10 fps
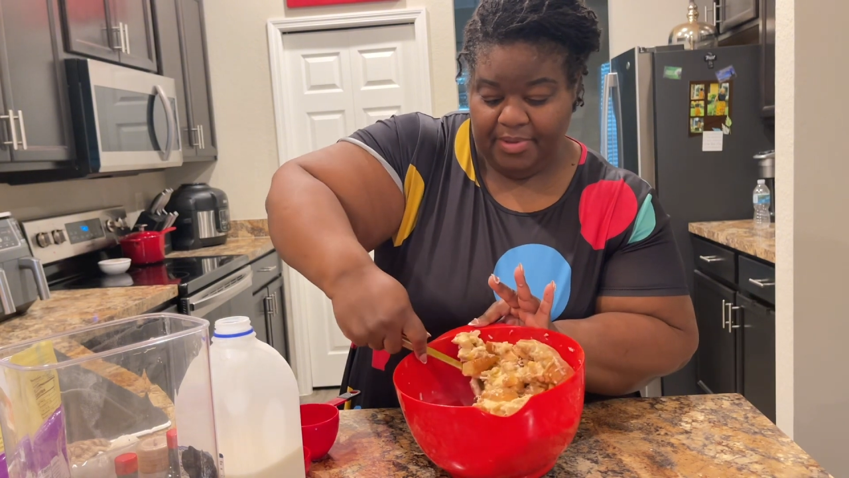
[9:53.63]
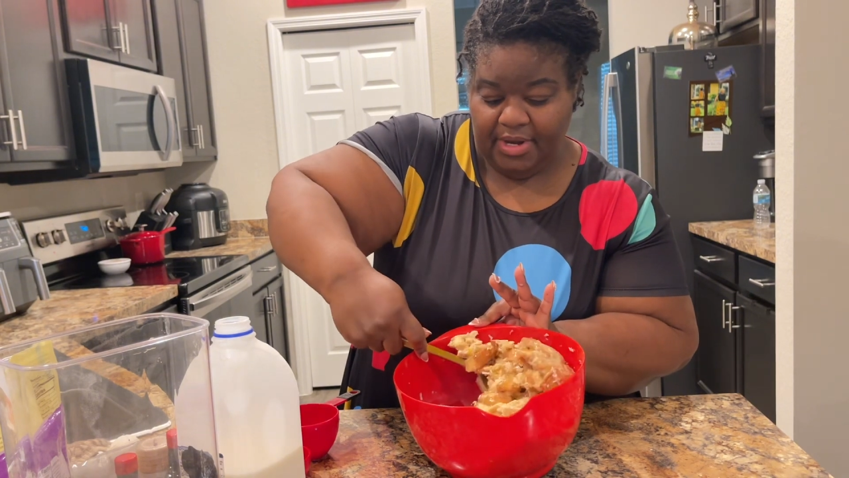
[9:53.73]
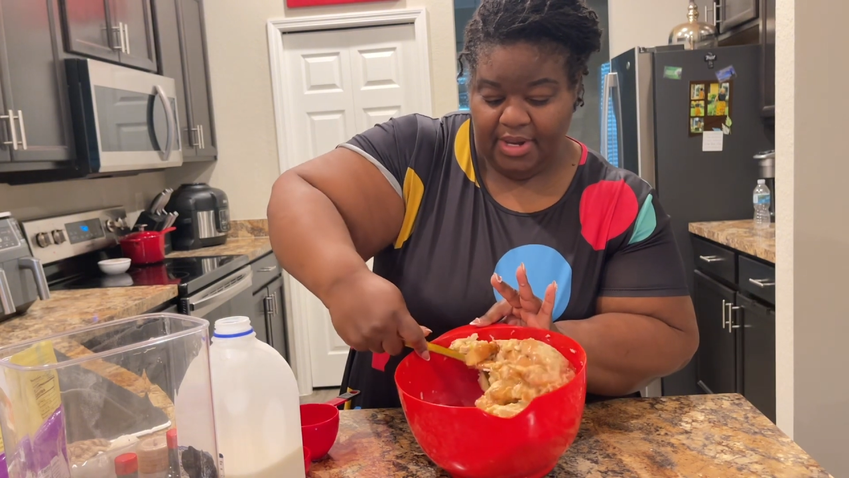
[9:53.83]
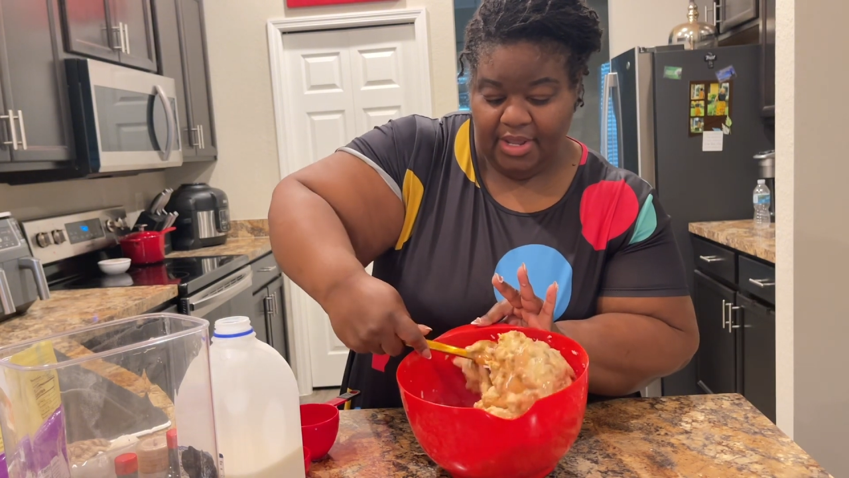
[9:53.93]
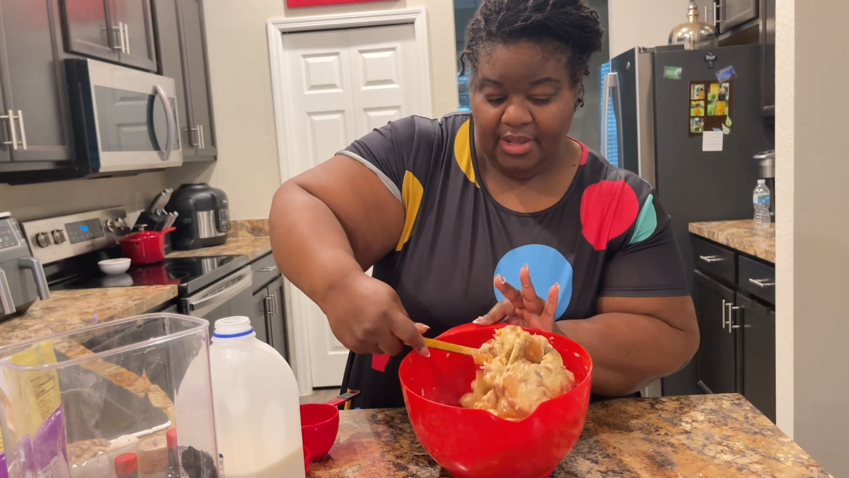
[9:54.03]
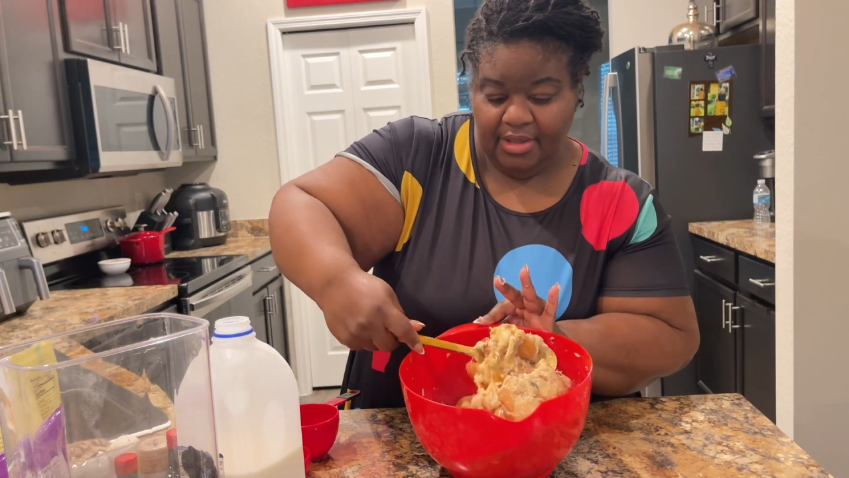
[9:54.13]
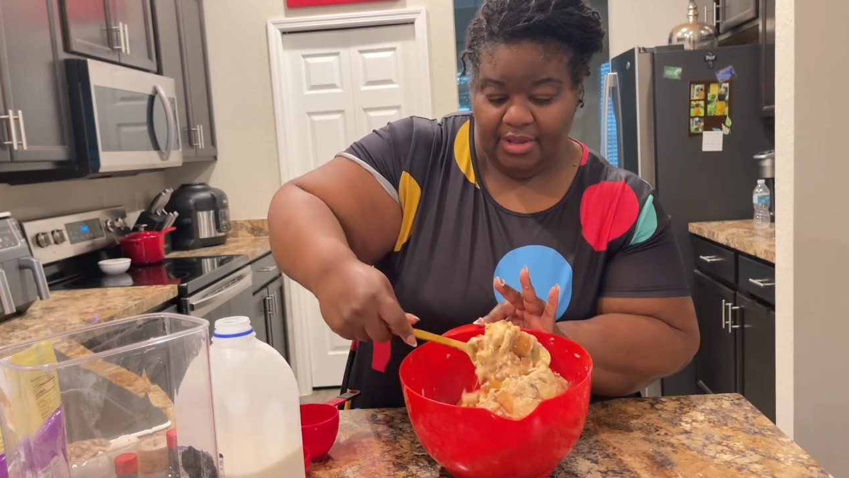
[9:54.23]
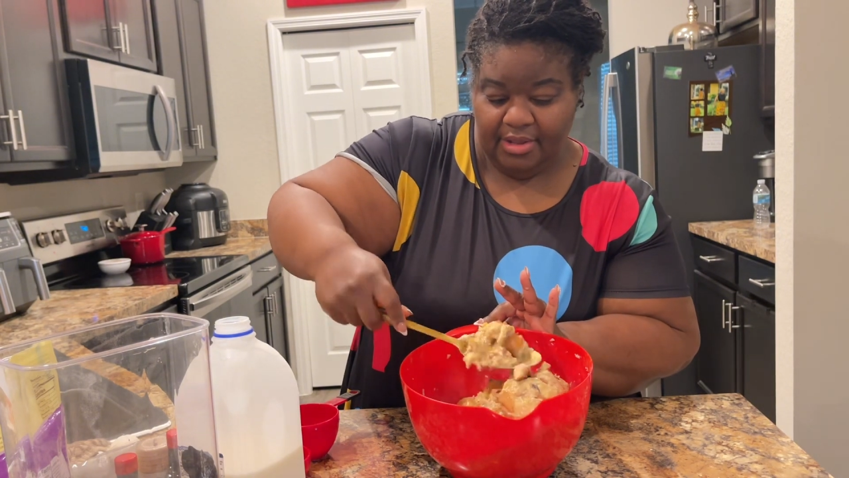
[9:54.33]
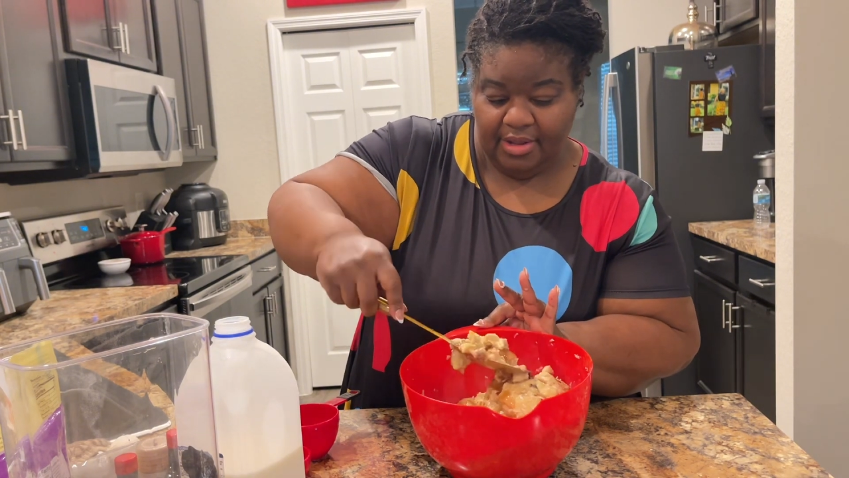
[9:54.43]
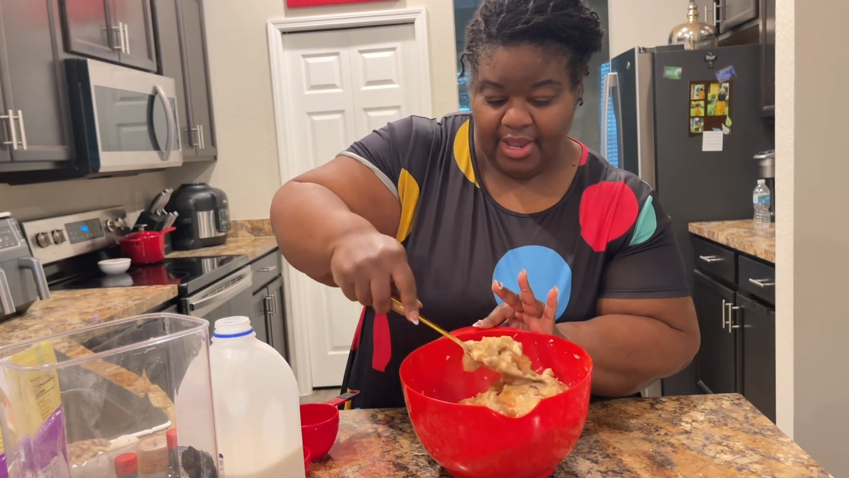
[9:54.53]
in there.
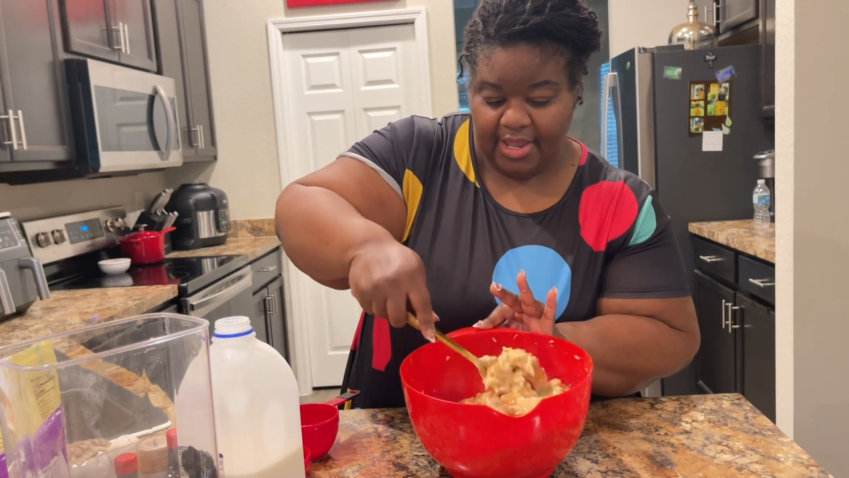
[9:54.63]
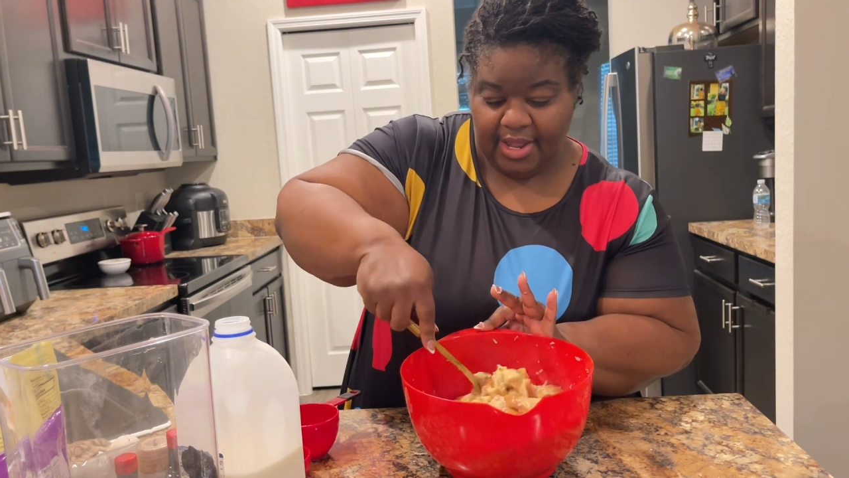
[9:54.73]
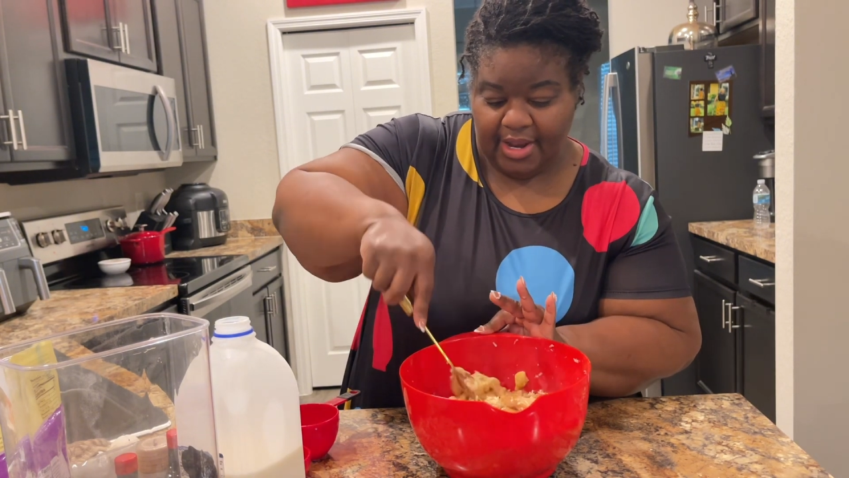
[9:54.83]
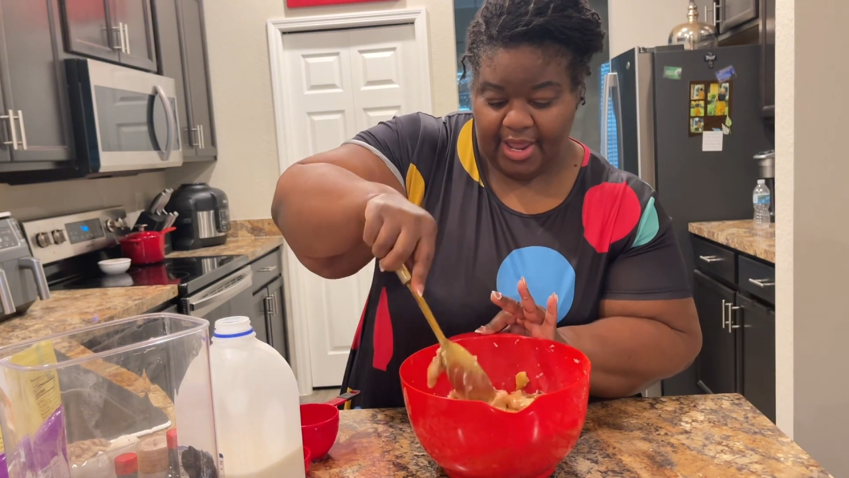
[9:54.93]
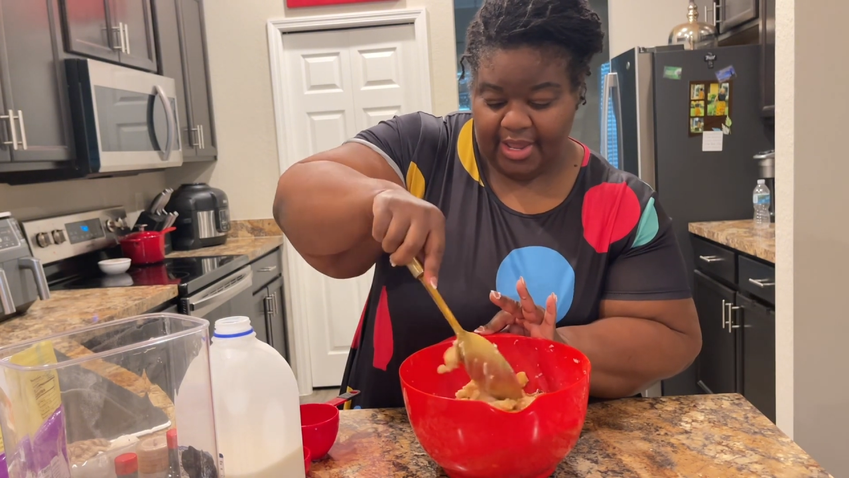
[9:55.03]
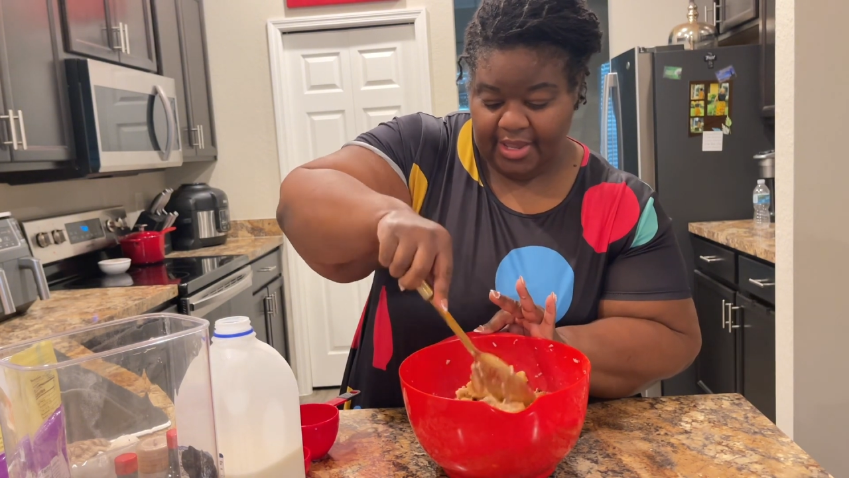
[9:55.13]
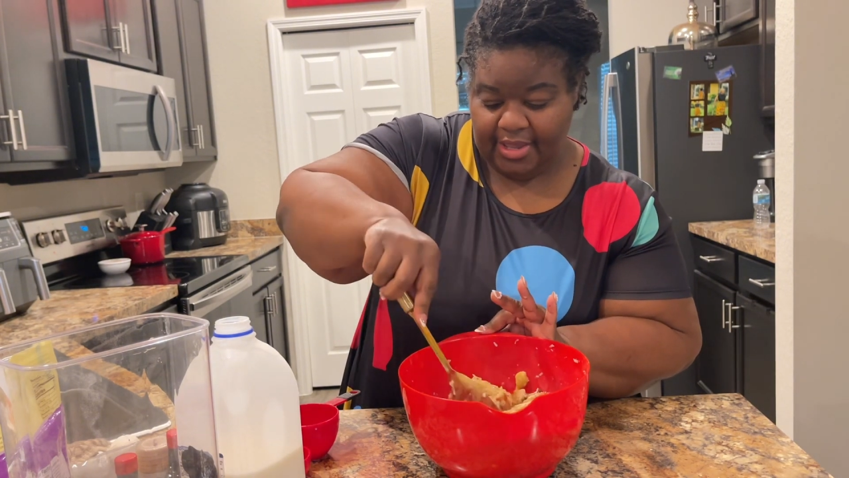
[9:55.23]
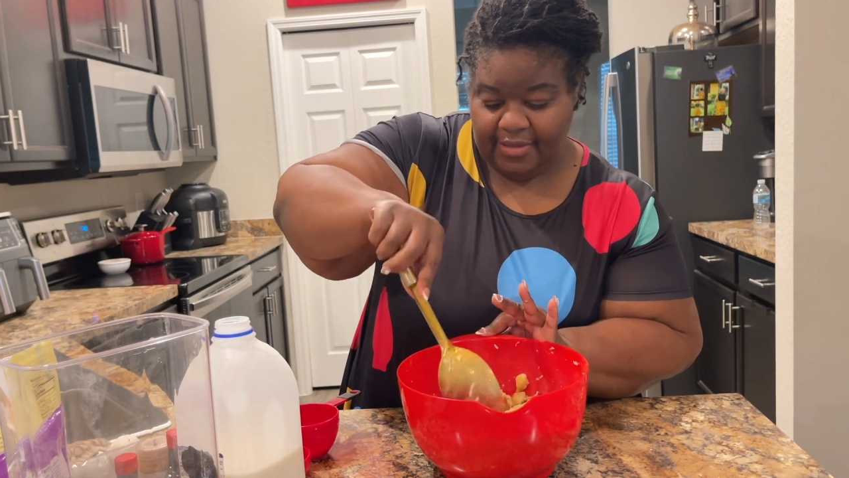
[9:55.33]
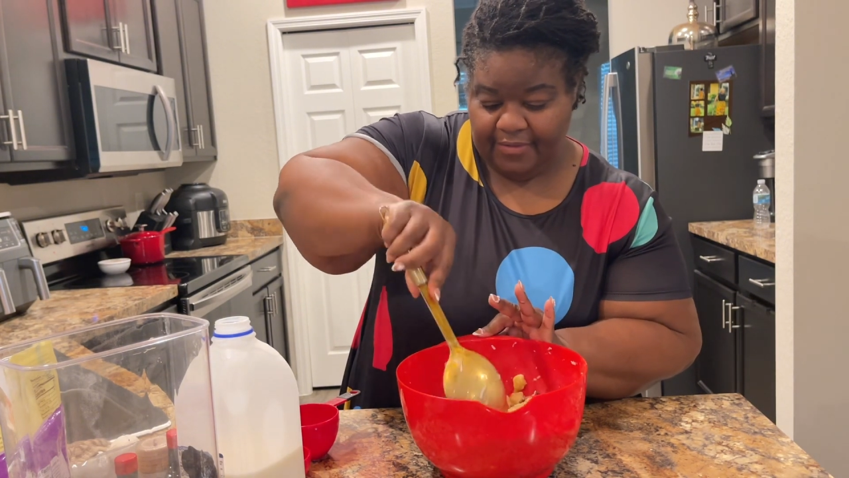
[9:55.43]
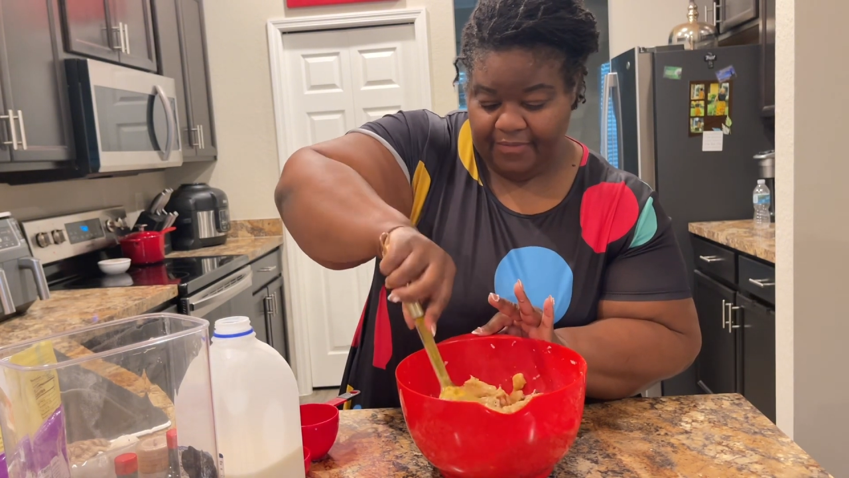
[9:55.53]
like I like it.